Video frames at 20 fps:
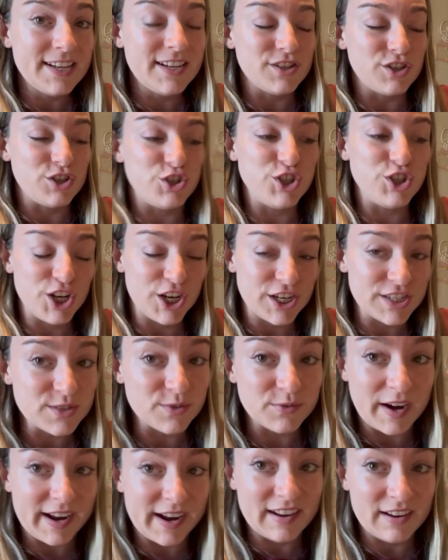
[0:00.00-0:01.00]
just
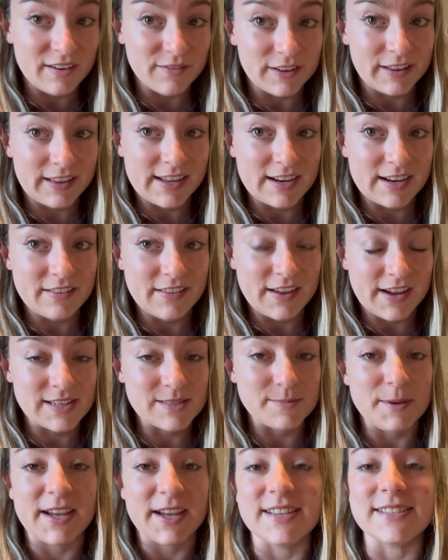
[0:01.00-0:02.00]
writing related things,
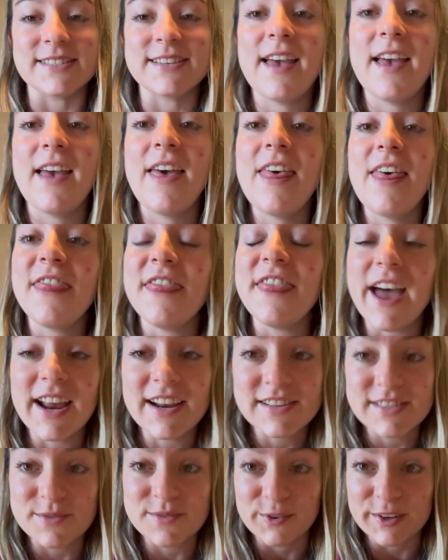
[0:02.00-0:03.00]
because that
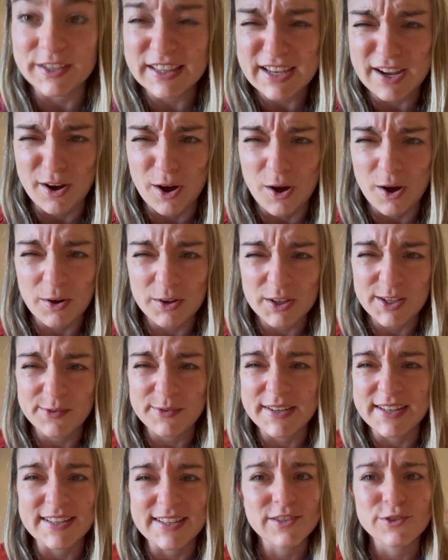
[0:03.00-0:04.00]
is really all you
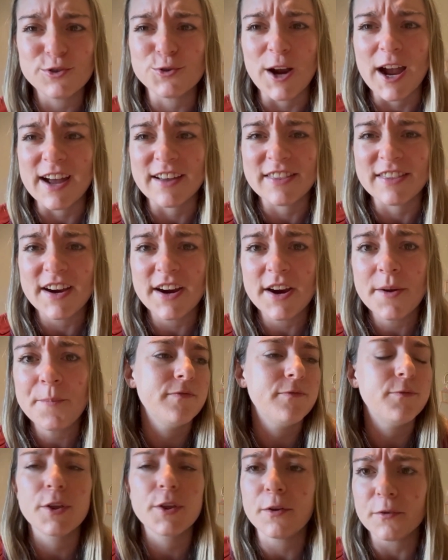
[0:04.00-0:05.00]
need to track there
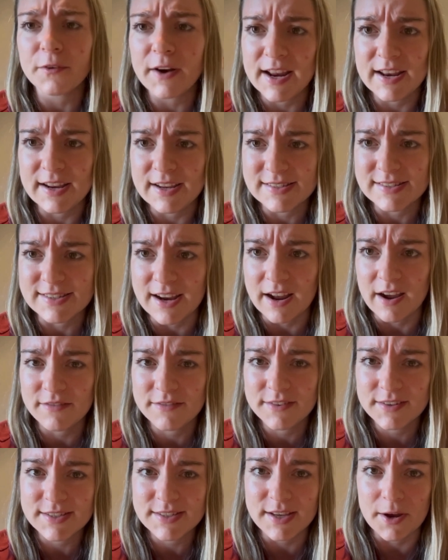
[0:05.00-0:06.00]
for the writing
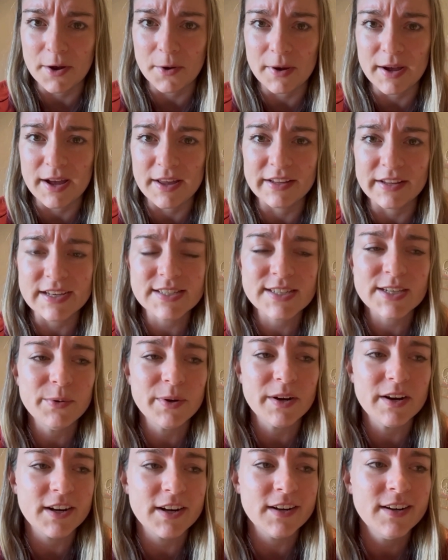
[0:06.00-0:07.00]
stuff. So unless you
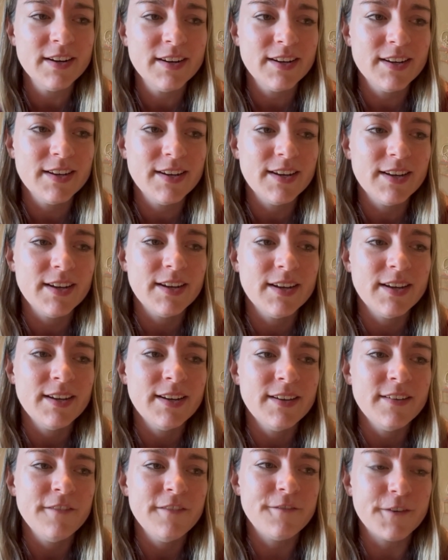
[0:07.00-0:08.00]
are
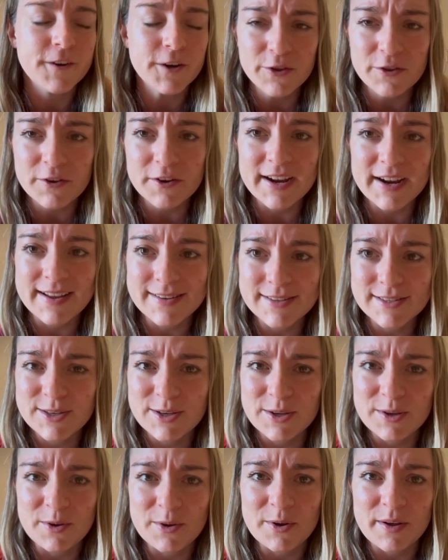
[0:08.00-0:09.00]
further
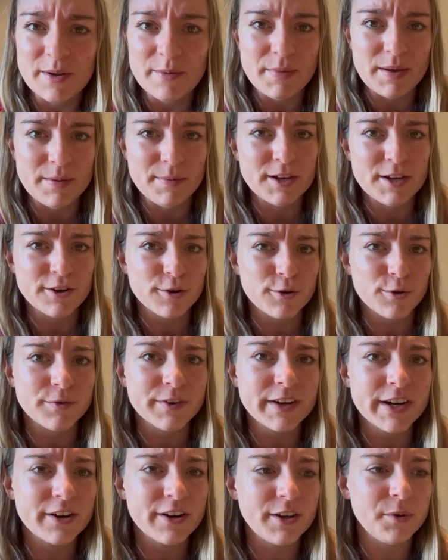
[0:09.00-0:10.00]
into maybe your
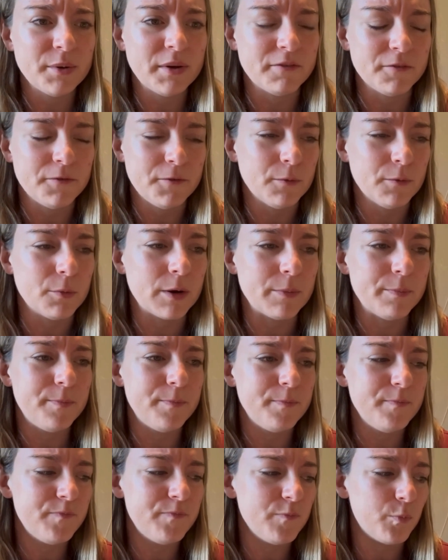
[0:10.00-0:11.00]
career, you have a few more
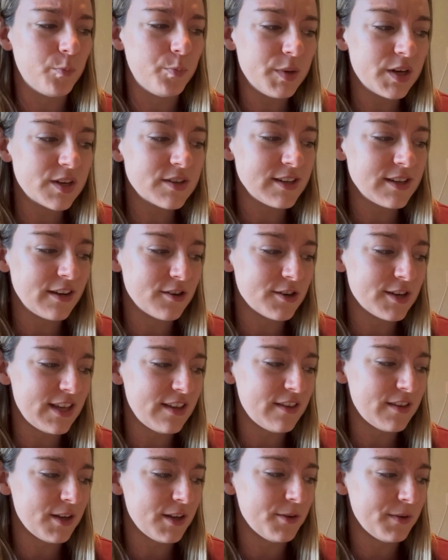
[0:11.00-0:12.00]
books
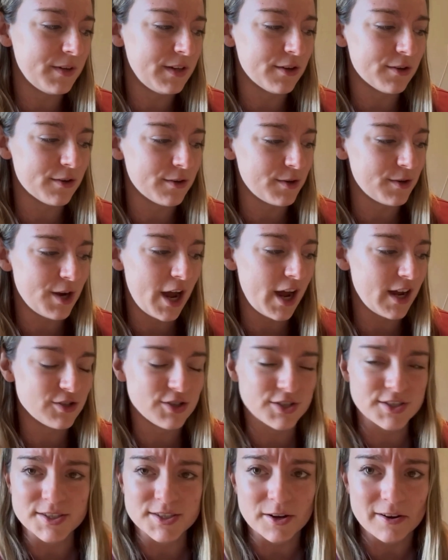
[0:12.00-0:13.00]
underneath you and you're not
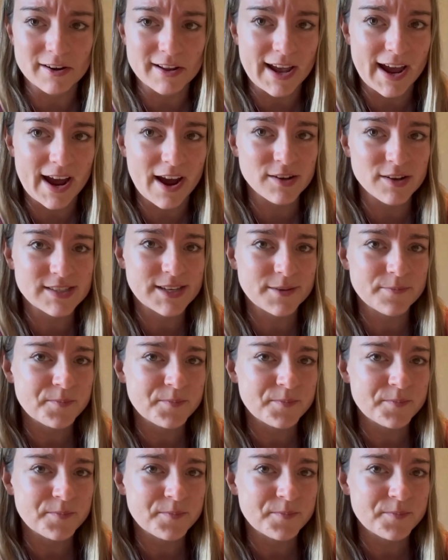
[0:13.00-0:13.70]
just starting out,